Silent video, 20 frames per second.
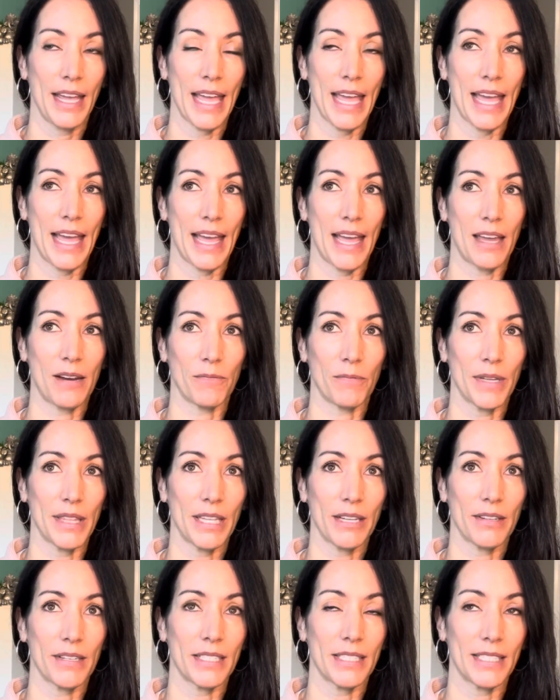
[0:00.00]
And what
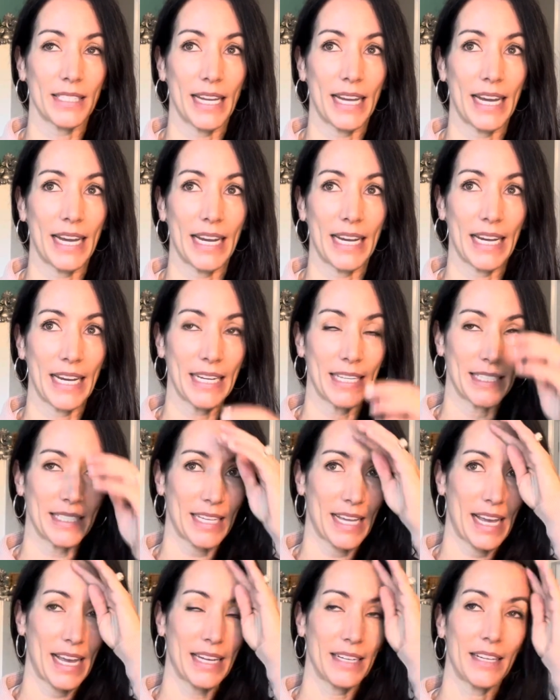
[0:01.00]
they're saying is
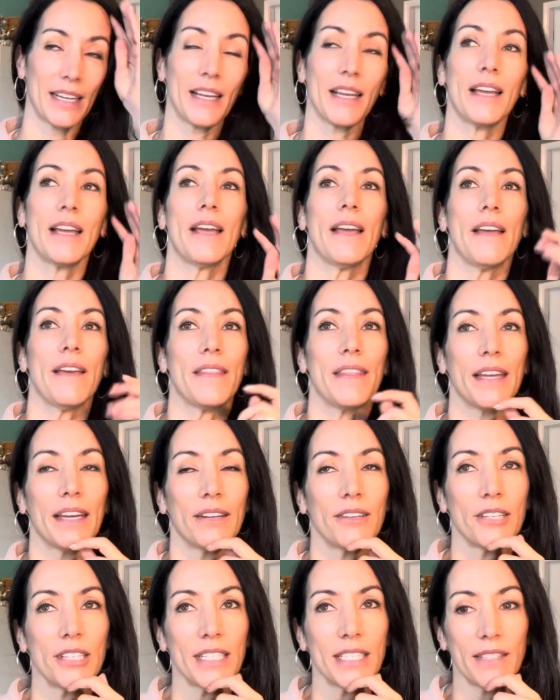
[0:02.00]
that the
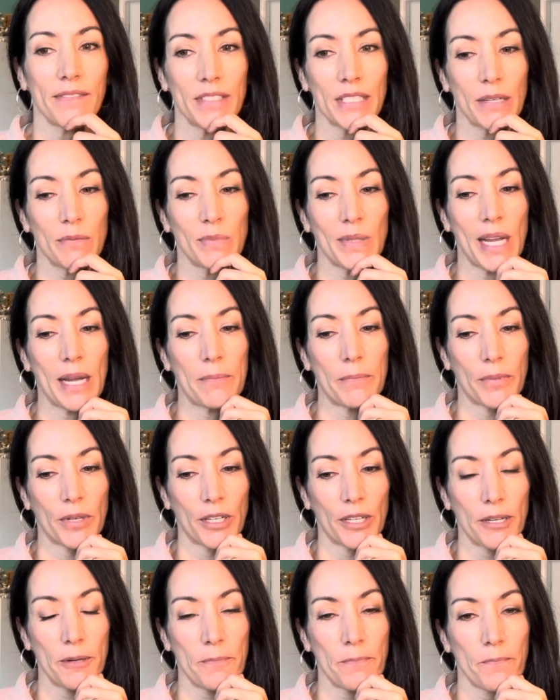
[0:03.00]
energies of
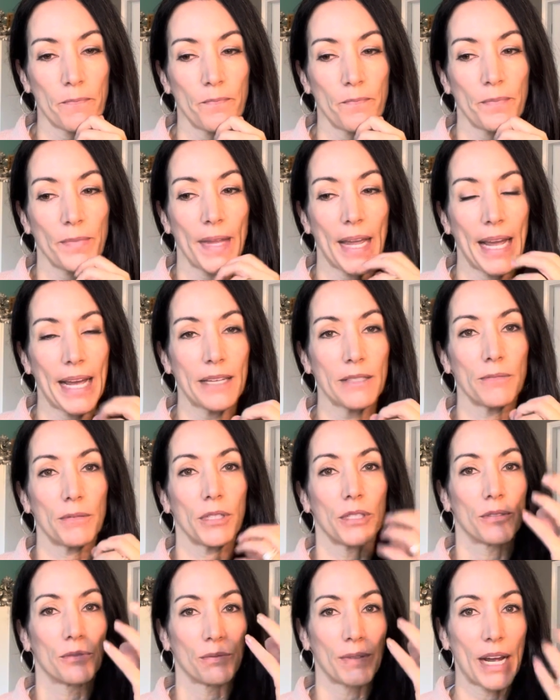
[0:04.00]
September, as we're
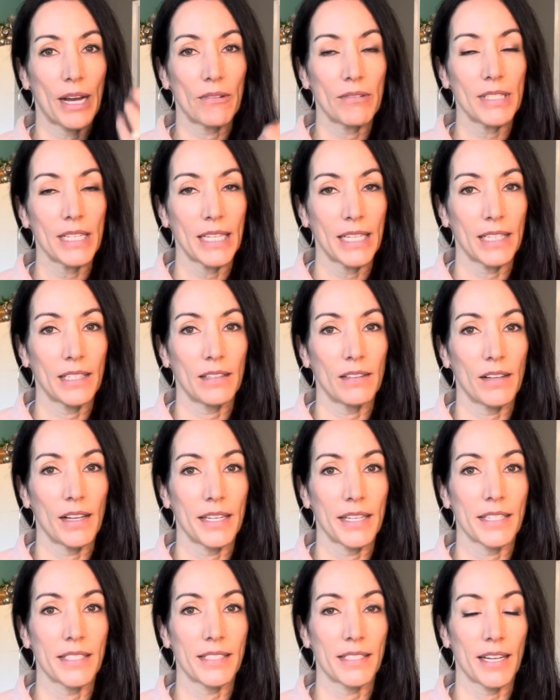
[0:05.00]
grounding in a lot
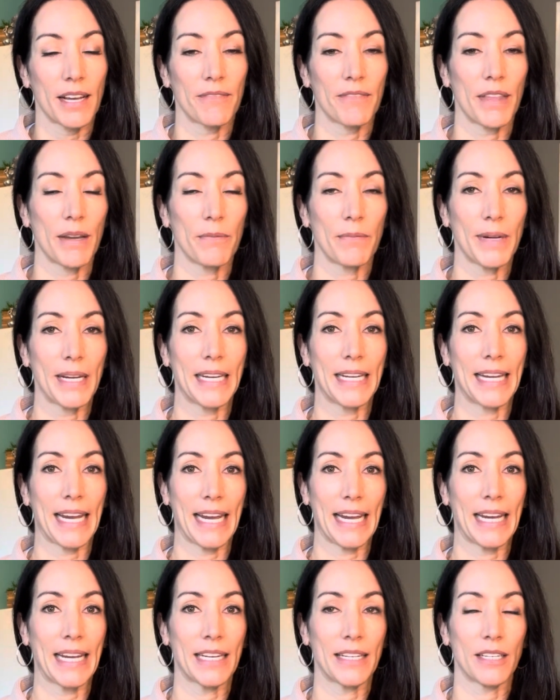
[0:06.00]
of stuff that we
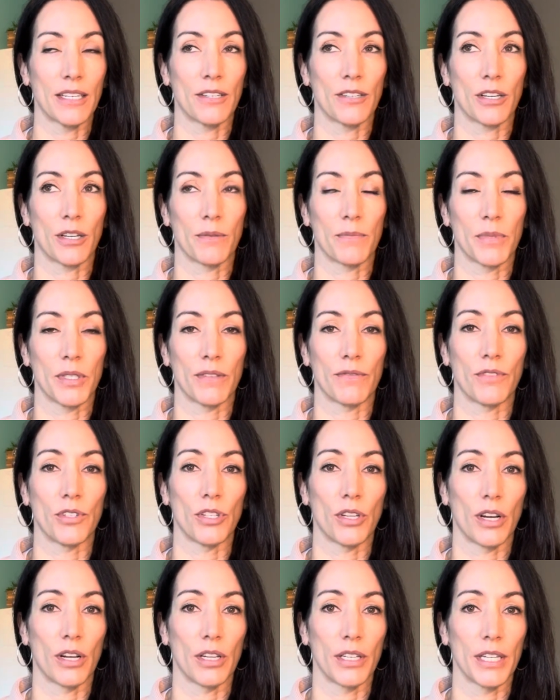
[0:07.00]
gained in terms of
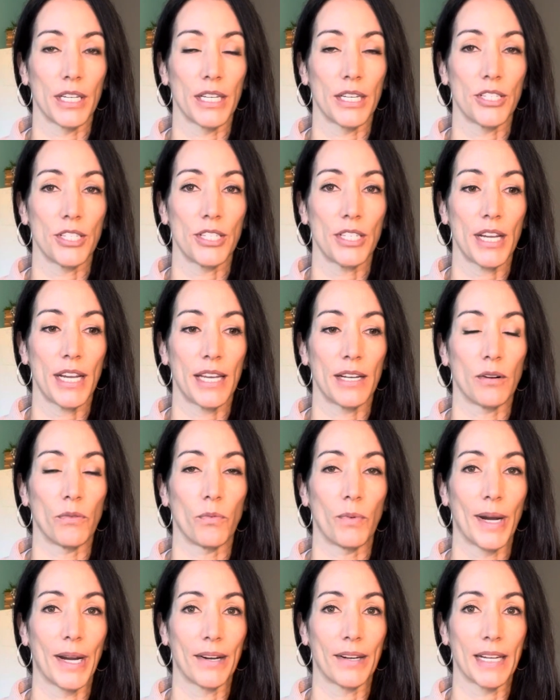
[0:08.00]
knowledge and
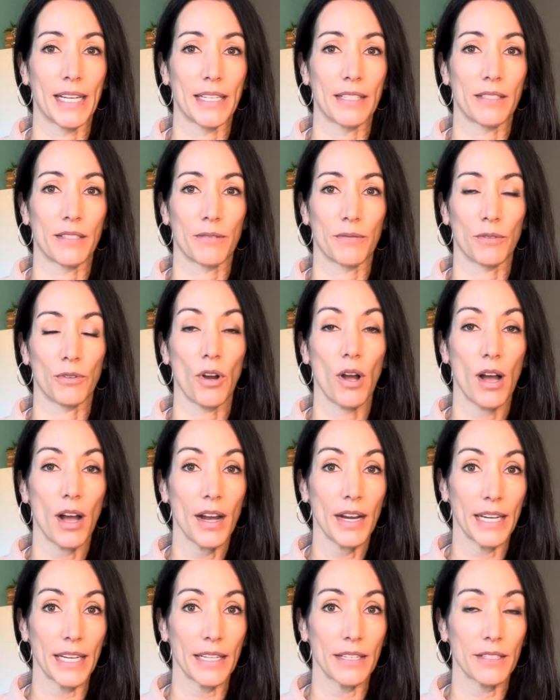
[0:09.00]
awareness through
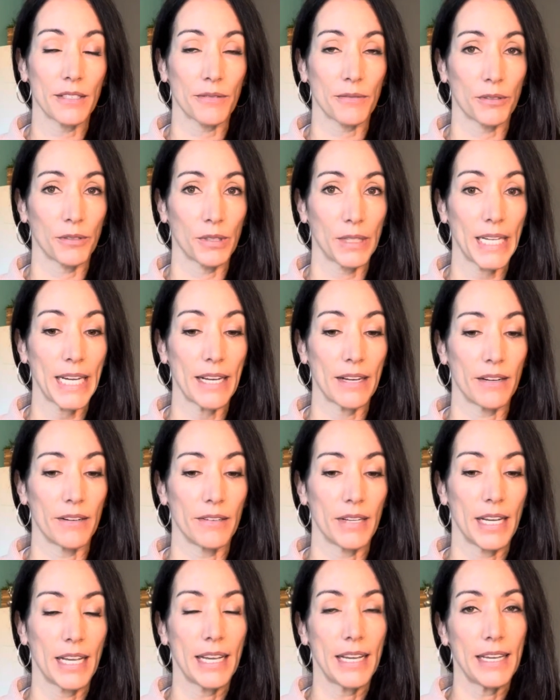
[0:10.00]
August, through Leo,
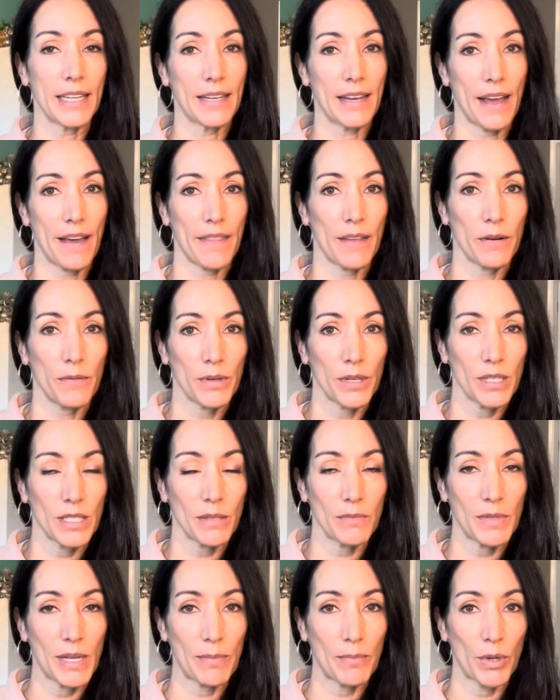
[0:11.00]
now that we're in
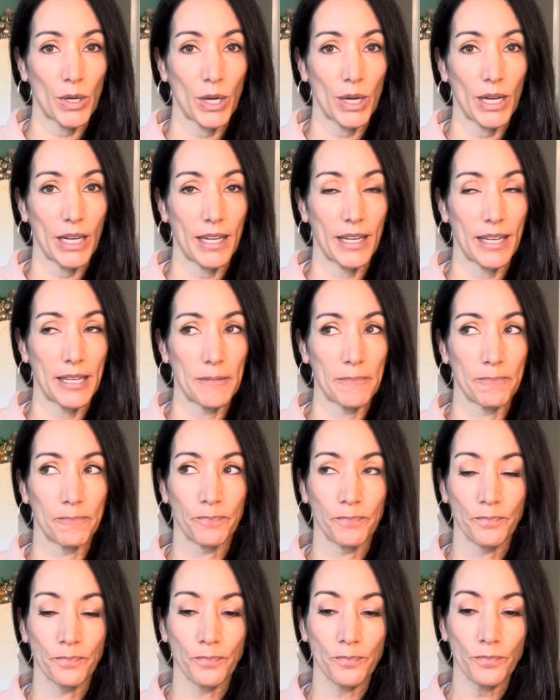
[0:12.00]
September and
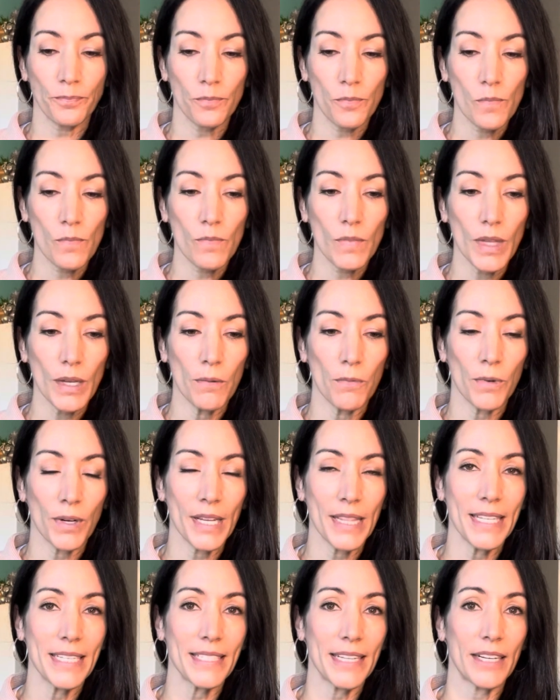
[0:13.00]
we're in
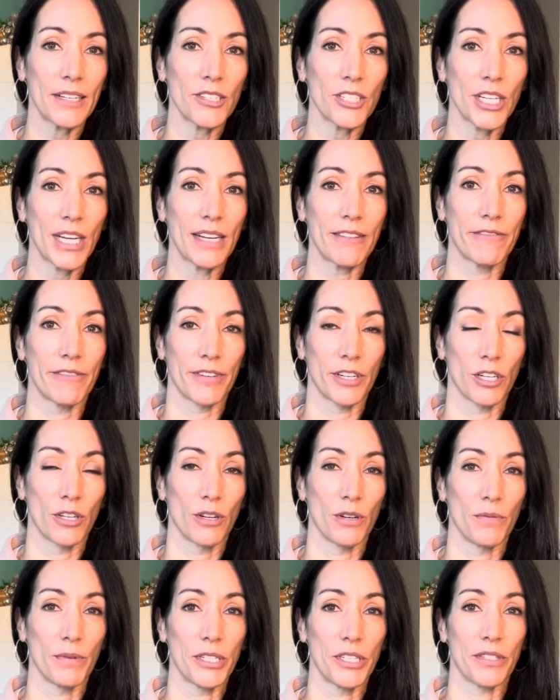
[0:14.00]
this energy of
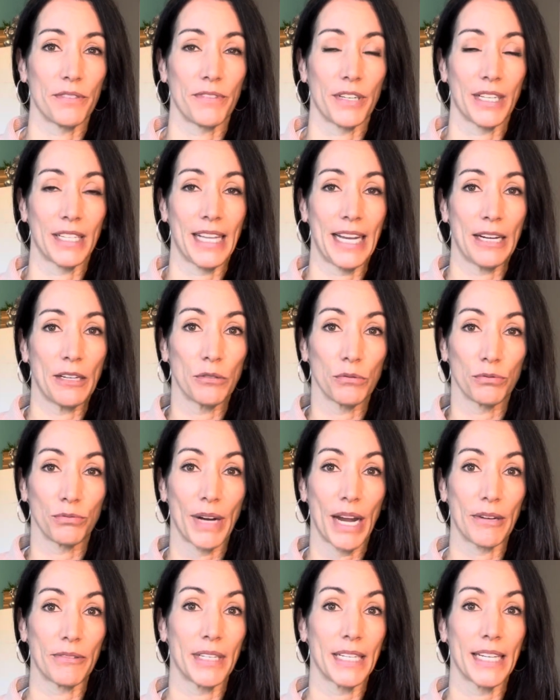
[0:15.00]
Virgo, which is very like
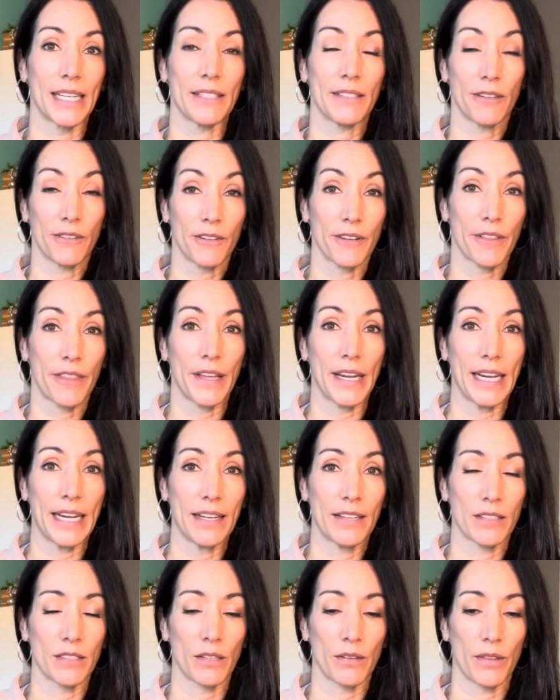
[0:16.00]
grounded, it's earthy.
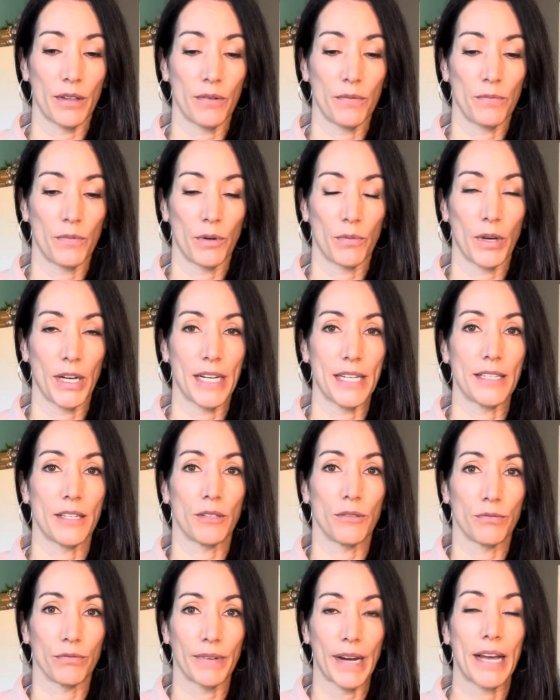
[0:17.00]
And so that we're wanting to
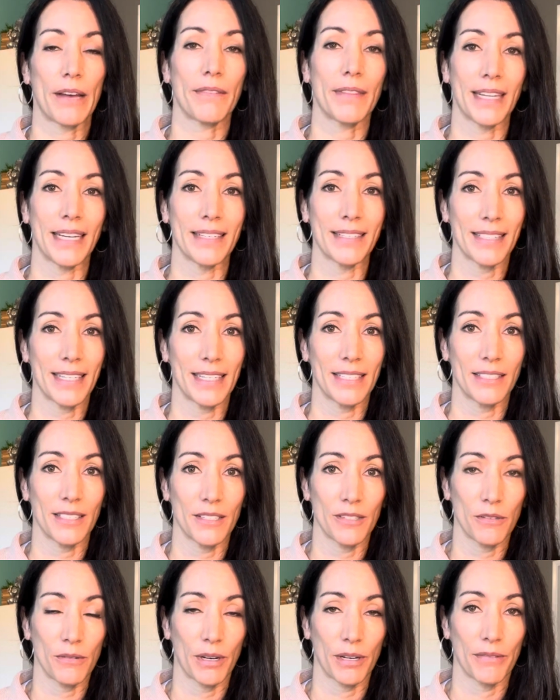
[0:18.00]
ground these things
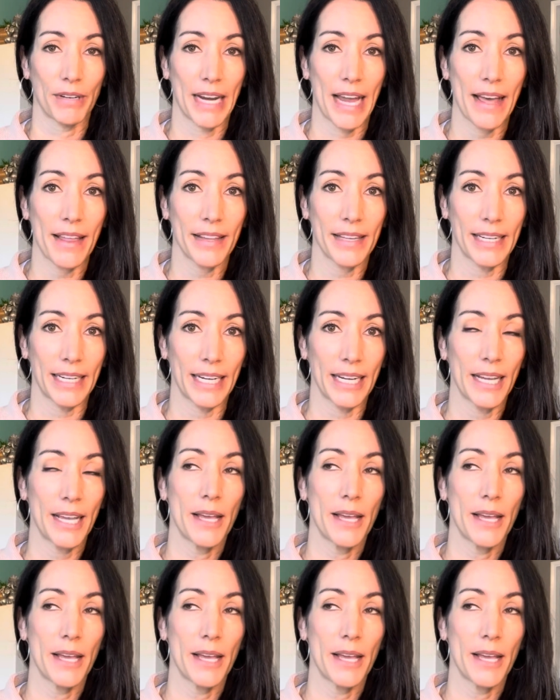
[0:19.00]
into our reality.